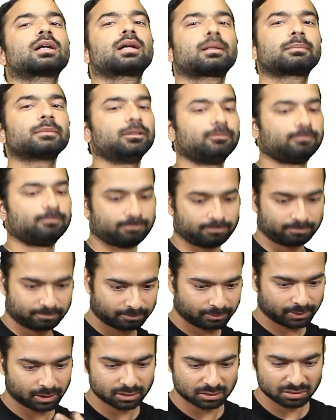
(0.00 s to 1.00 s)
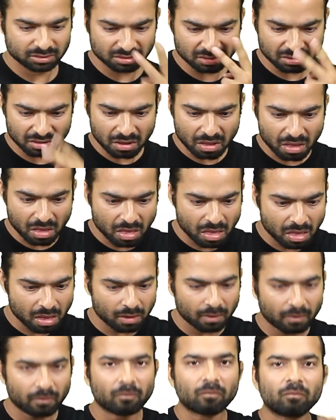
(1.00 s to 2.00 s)
Do note how much water in
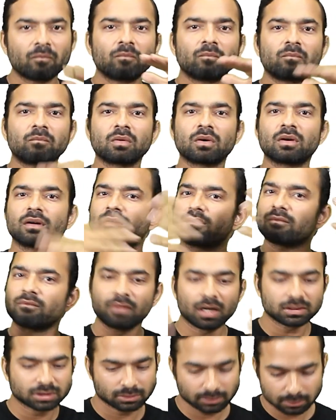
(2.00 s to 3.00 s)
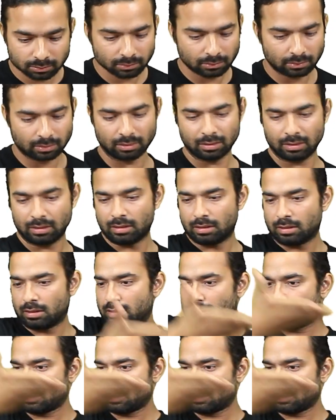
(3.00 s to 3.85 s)
ml the sample can hold